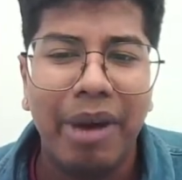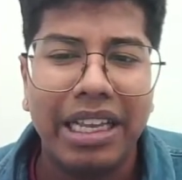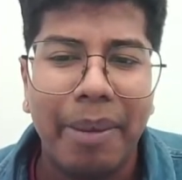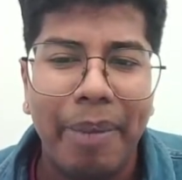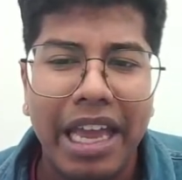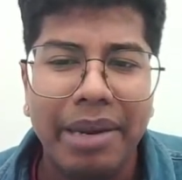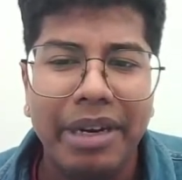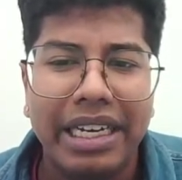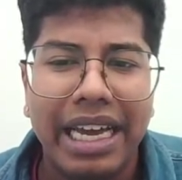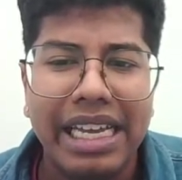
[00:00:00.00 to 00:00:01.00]
but the
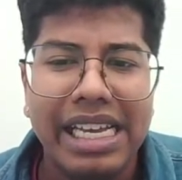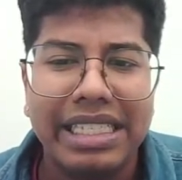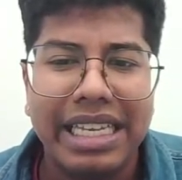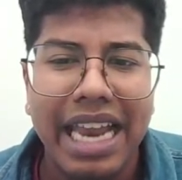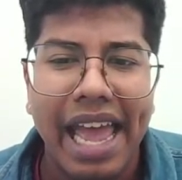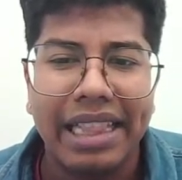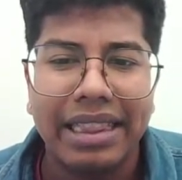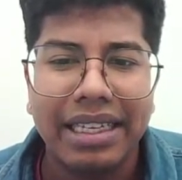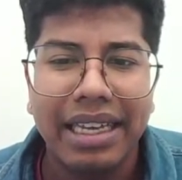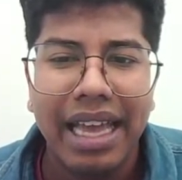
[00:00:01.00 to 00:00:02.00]
perimeter is length.